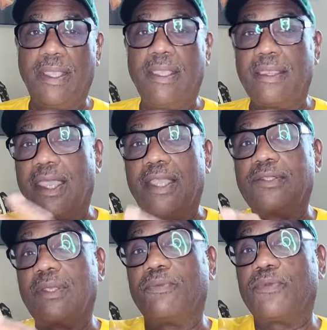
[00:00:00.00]
The
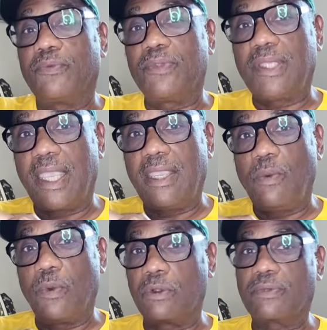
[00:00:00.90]
SM58
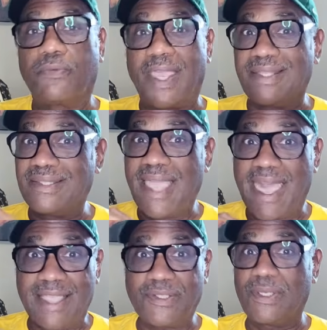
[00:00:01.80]
works
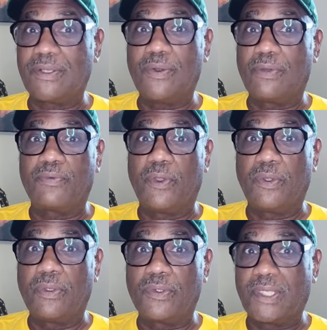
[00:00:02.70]
fantastic on
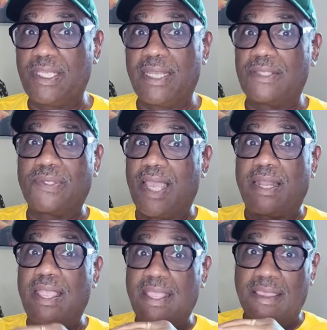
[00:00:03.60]
vocals. Again, it's not
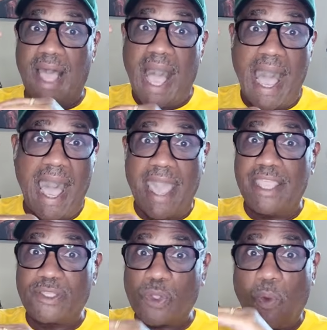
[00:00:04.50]
the
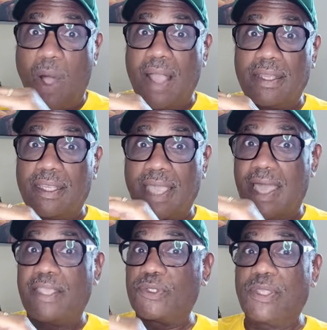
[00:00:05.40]
highest quality,
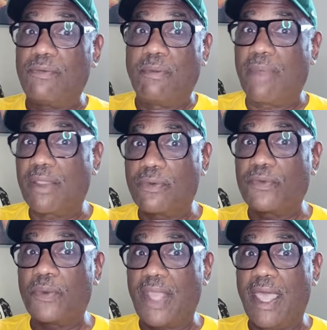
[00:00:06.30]
highest level
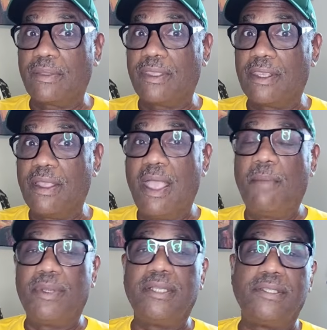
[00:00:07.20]
microphone out there,
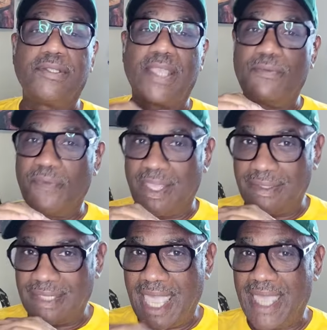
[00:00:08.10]
but it is a
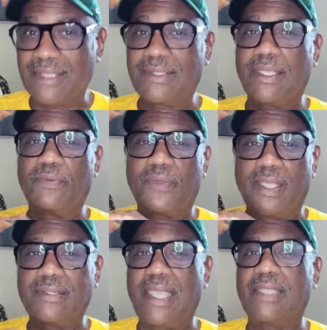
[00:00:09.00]
fantastic,
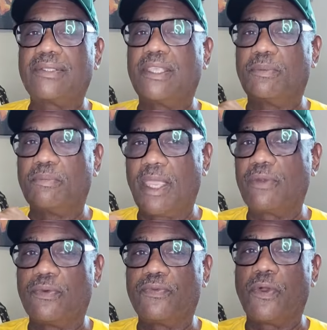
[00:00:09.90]
fantastic
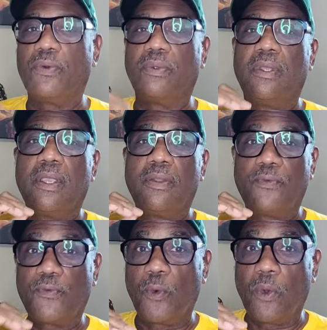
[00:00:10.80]
microphone
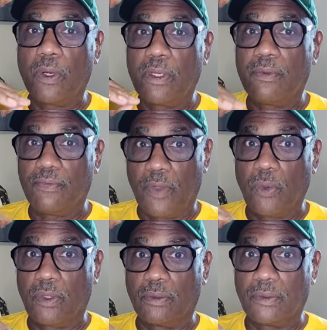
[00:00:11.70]
for
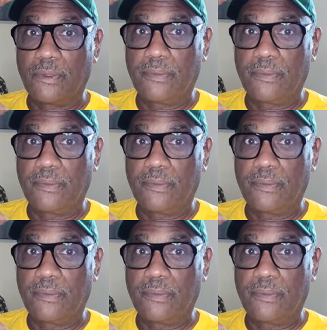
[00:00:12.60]
vocals.